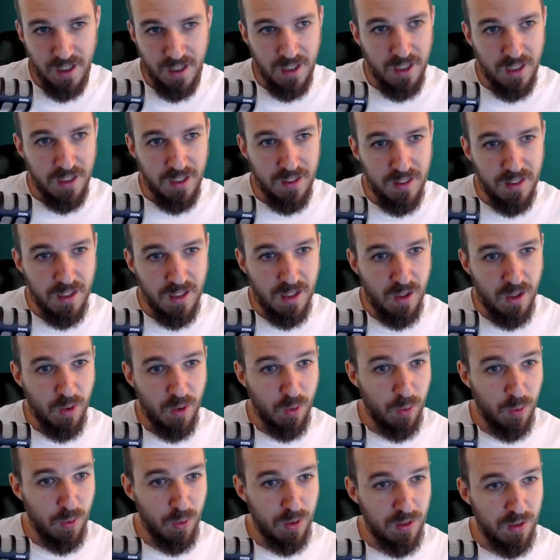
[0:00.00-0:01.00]

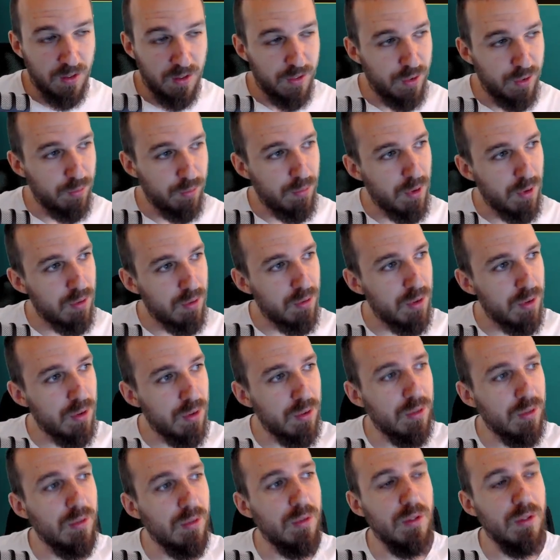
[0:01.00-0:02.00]
Now,
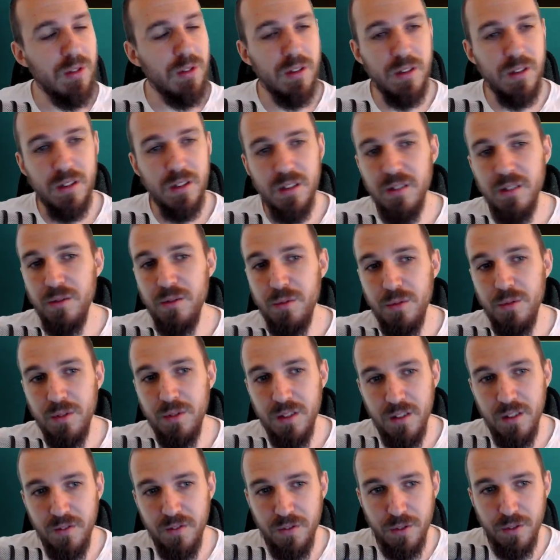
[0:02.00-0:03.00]
tomorrow
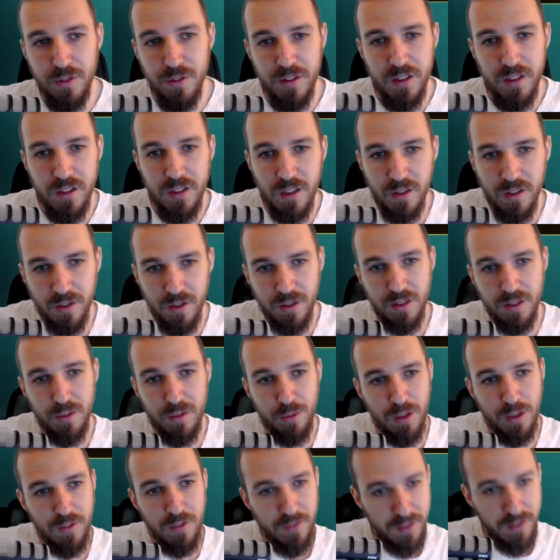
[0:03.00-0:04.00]
in 14 hours
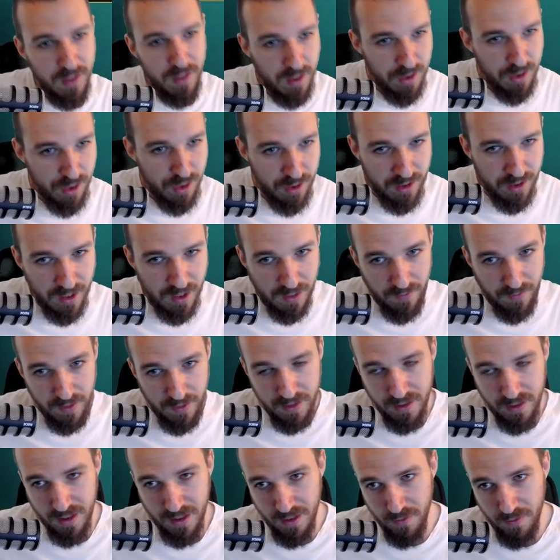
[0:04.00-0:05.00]
we have a Dungeon
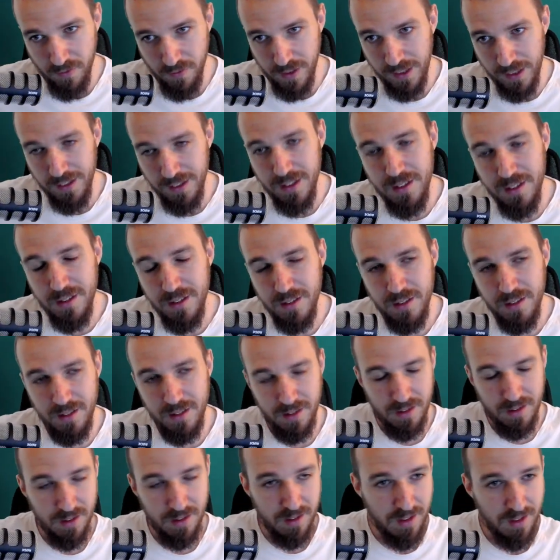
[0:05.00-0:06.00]
Divers event
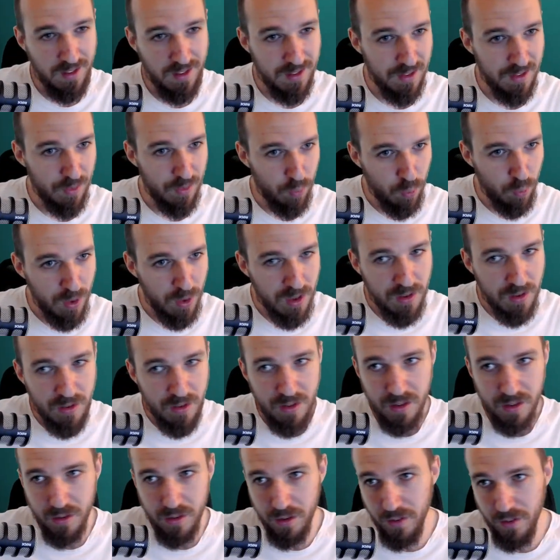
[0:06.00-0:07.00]
as well,
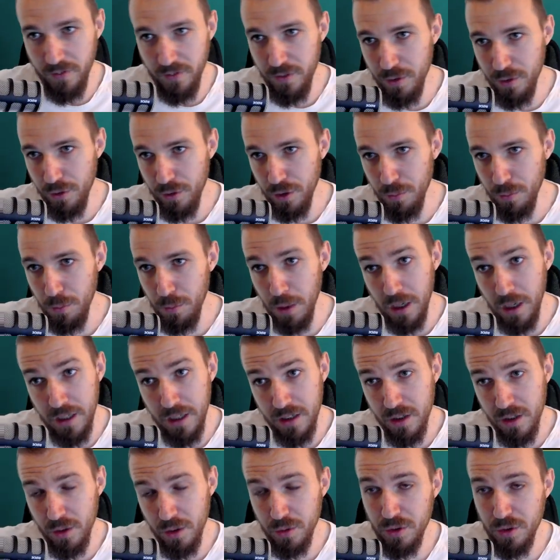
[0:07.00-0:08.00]
so if you combine
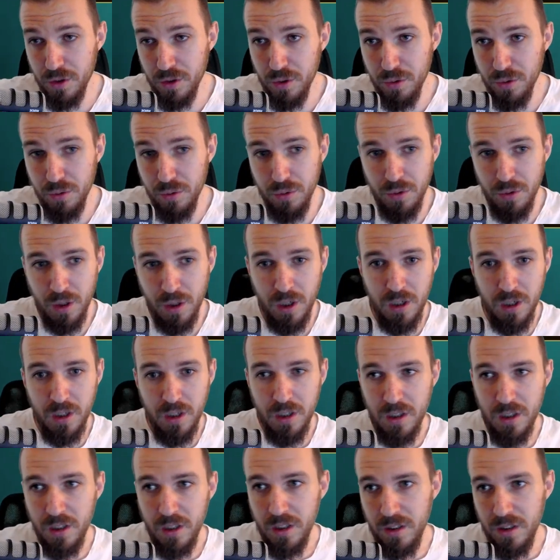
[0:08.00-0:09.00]
those two,
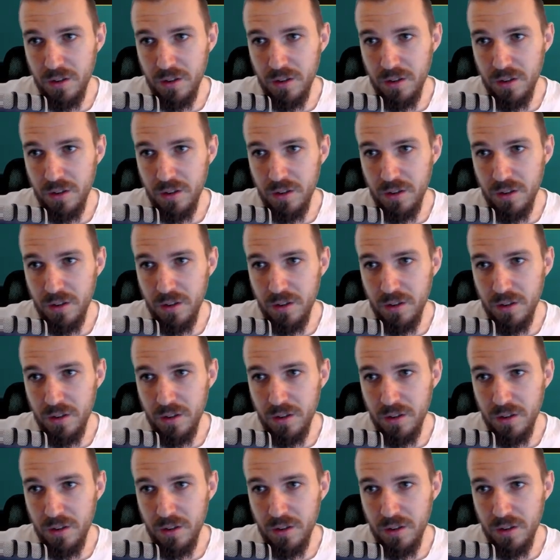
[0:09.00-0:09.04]
you